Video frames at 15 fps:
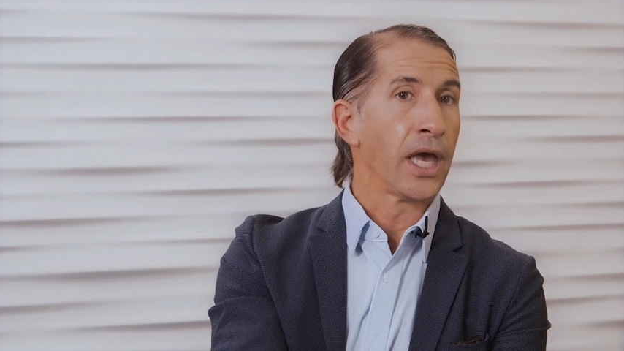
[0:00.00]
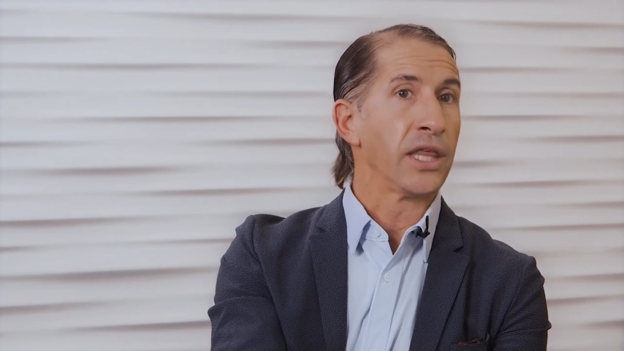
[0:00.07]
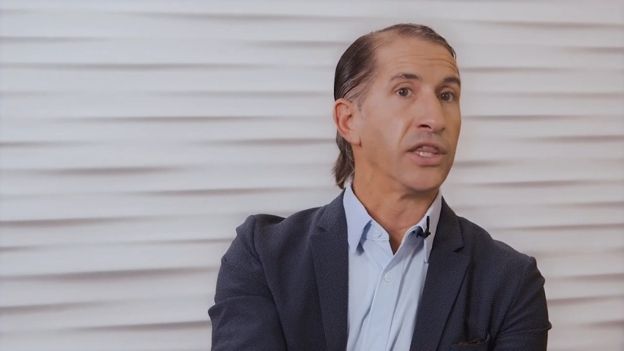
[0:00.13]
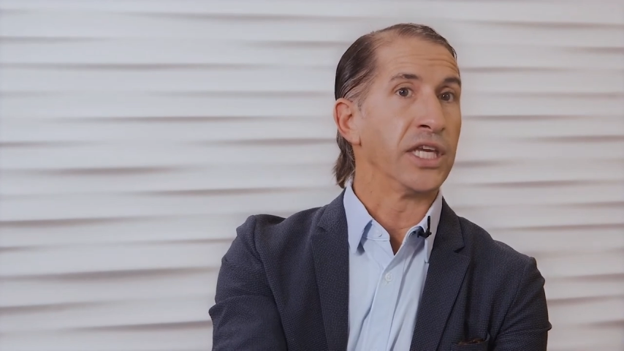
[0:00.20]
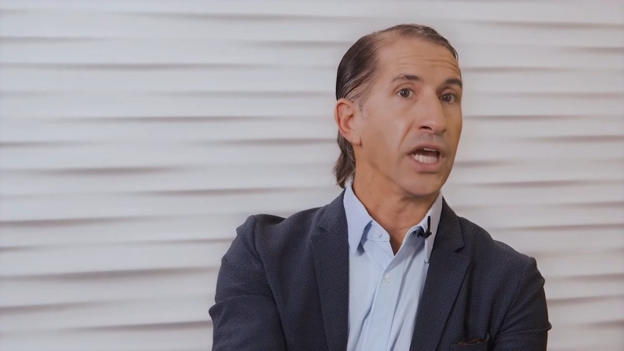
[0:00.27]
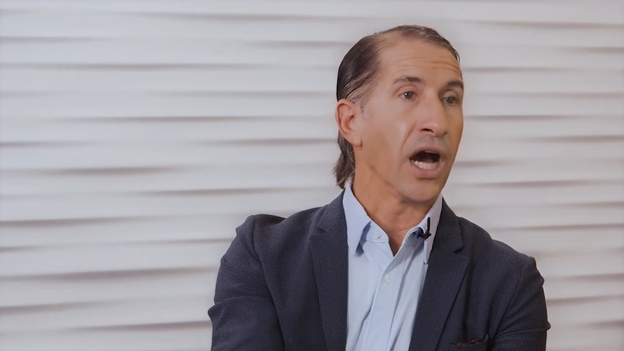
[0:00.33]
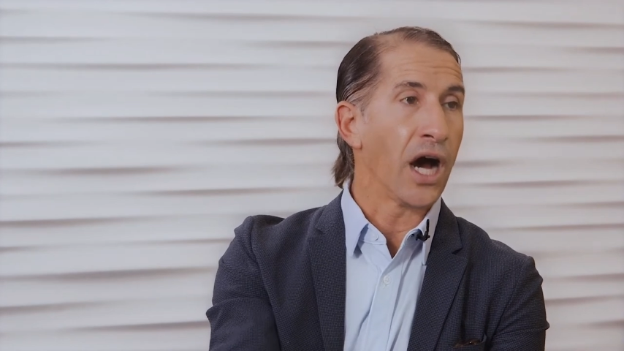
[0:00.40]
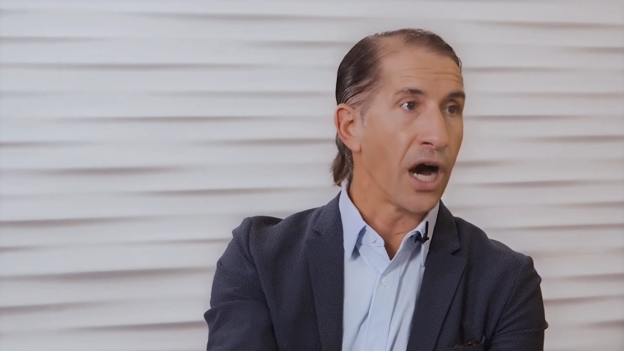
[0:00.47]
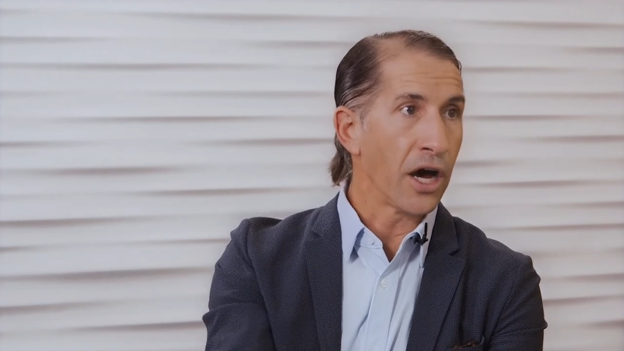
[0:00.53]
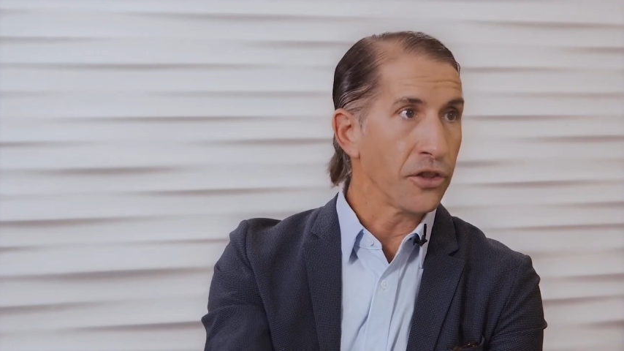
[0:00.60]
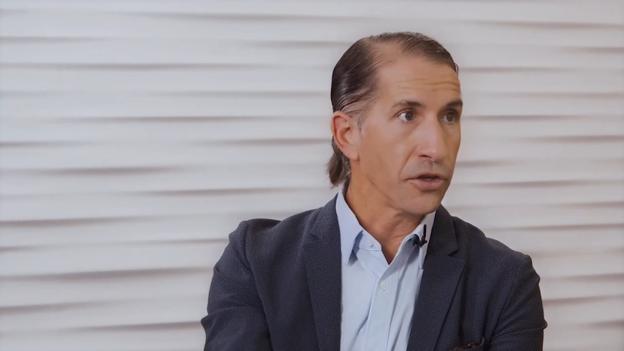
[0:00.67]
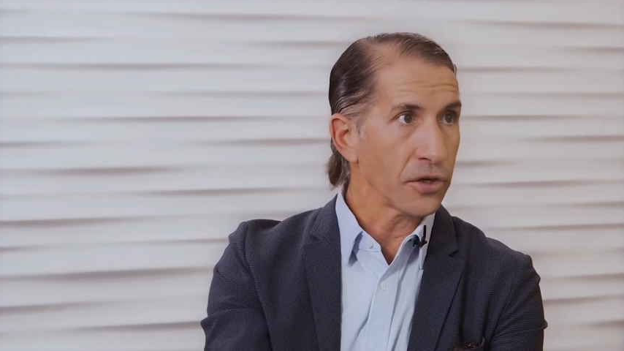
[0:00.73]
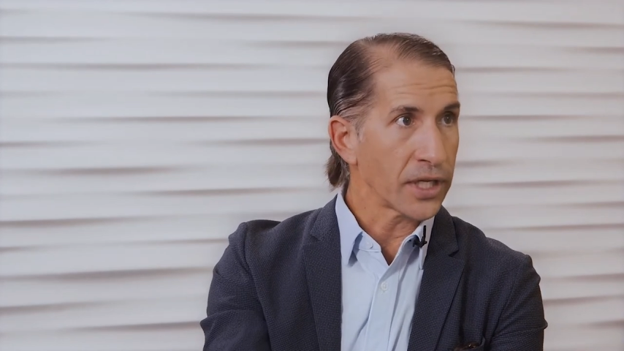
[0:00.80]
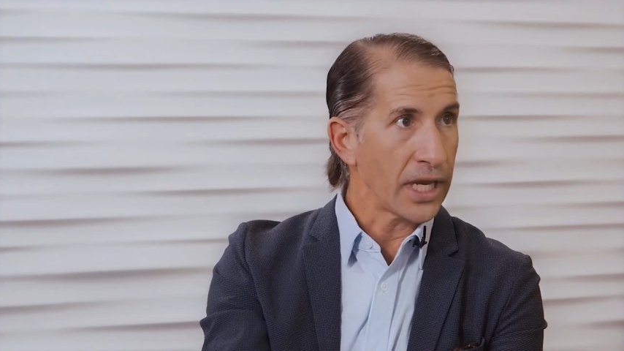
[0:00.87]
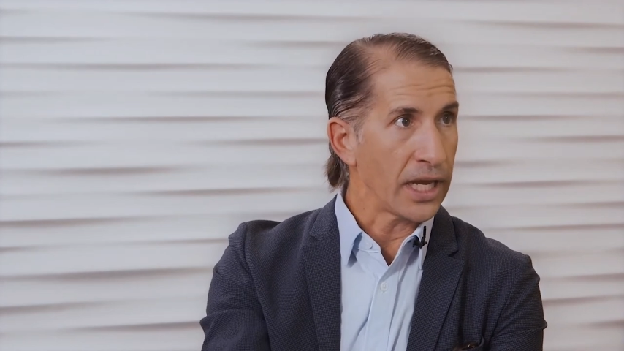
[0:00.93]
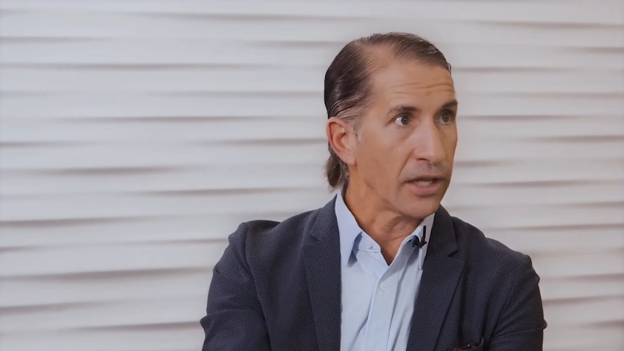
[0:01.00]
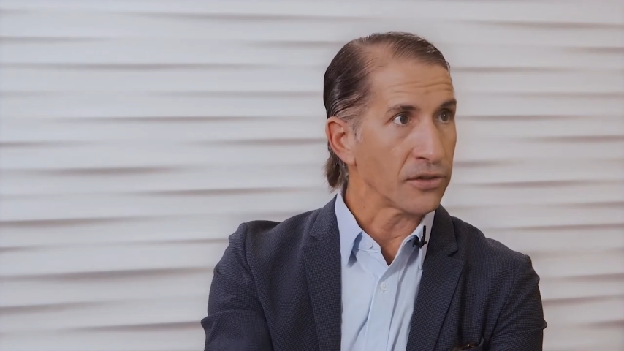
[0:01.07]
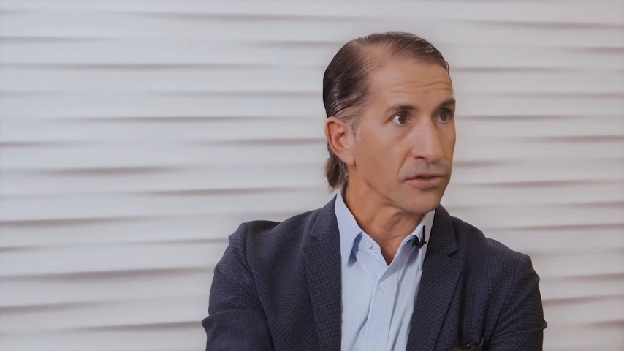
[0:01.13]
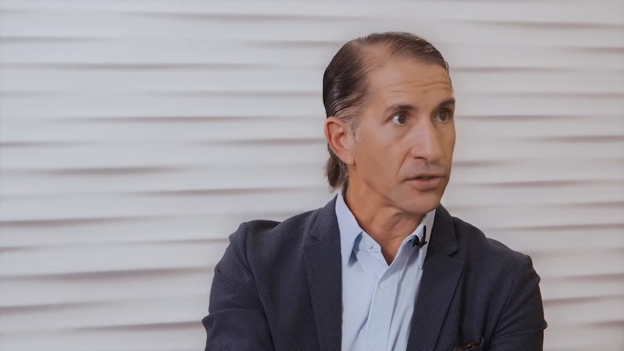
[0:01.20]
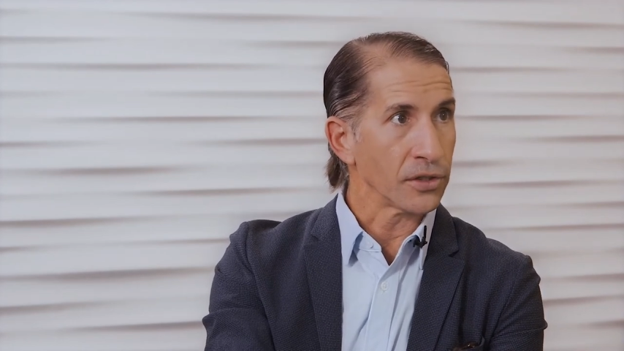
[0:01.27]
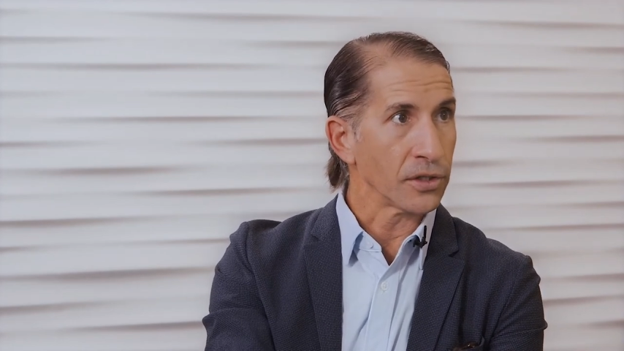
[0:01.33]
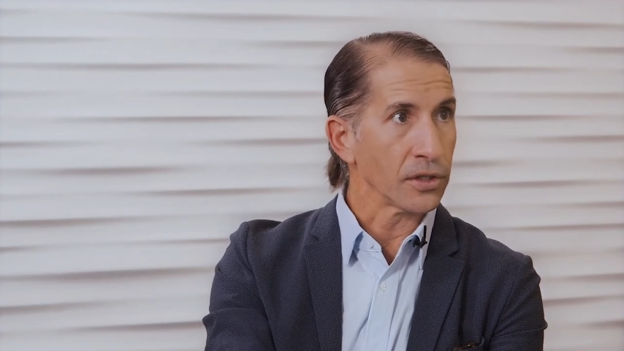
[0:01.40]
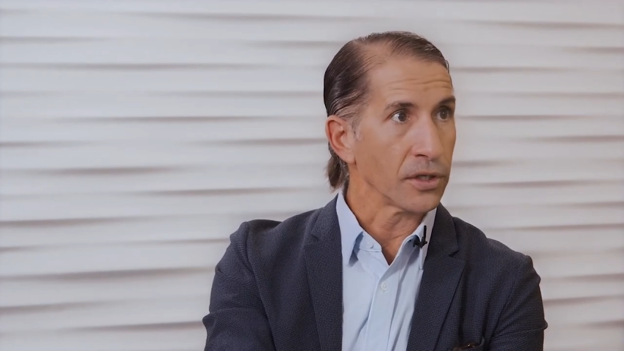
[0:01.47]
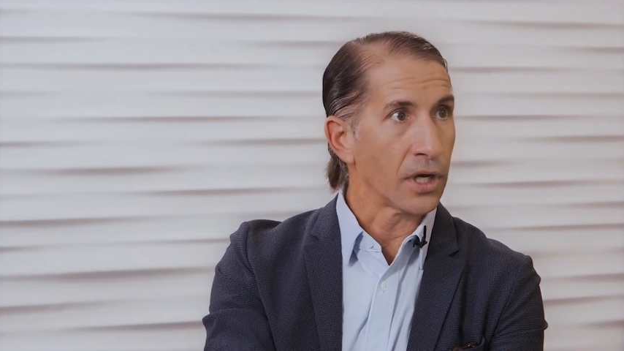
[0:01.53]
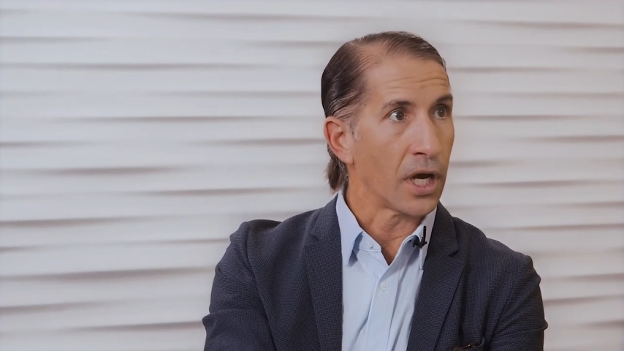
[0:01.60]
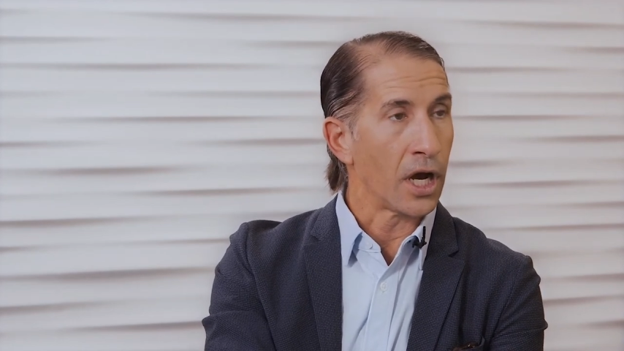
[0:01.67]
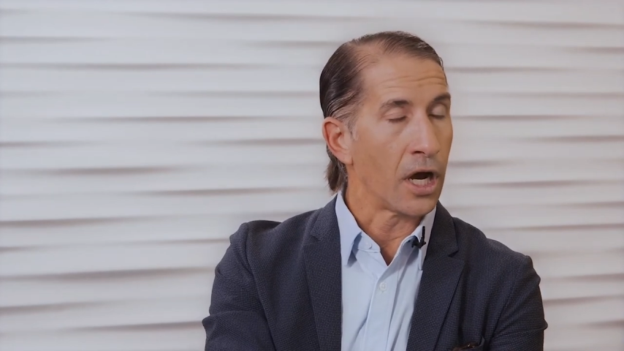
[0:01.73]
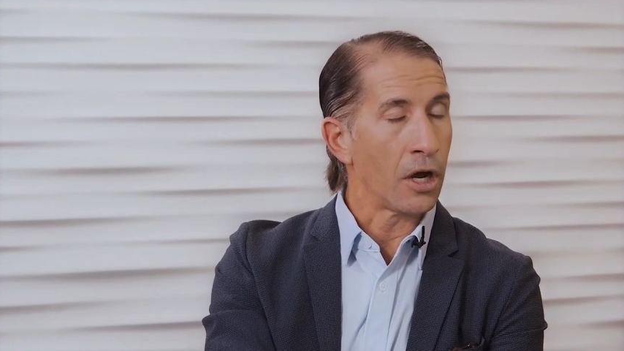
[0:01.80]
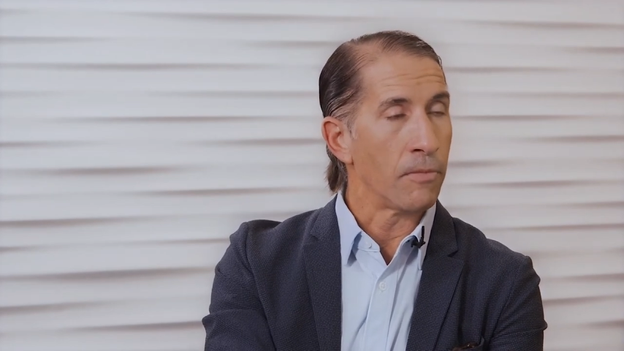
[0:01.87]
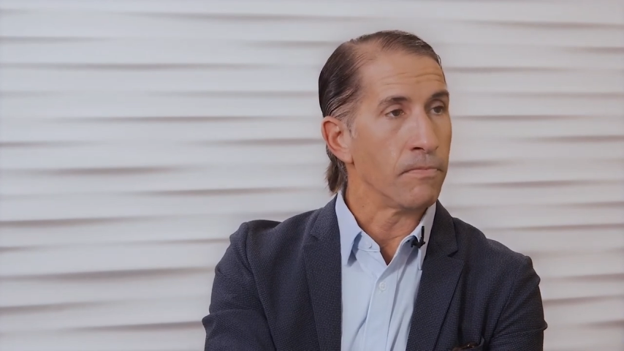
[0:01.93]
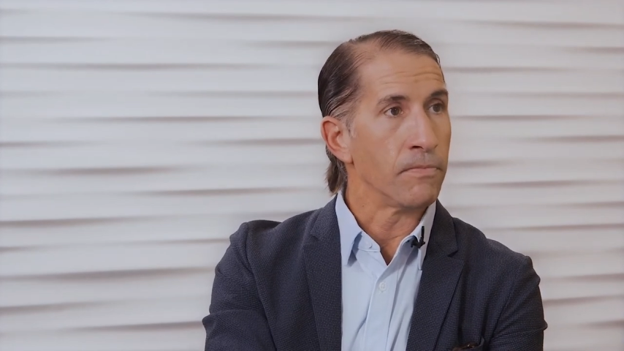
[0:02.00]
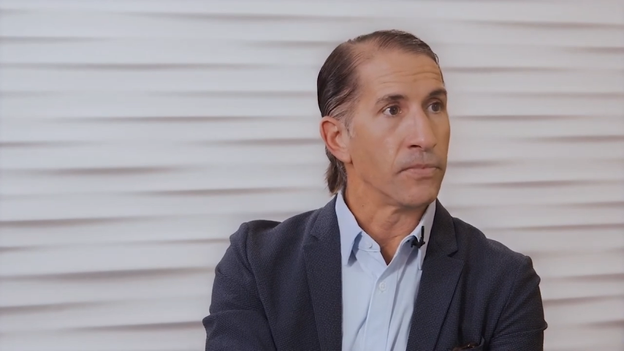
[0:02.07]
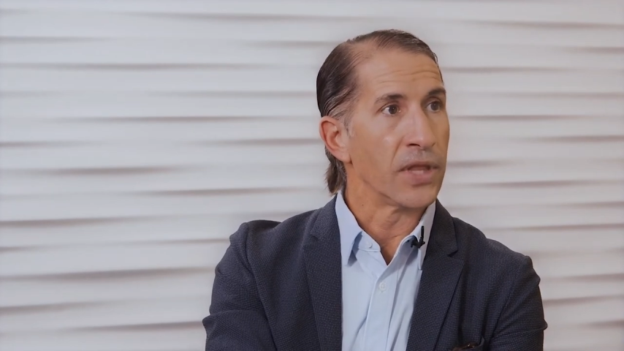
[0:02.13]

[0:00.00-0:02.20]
The other cancer um,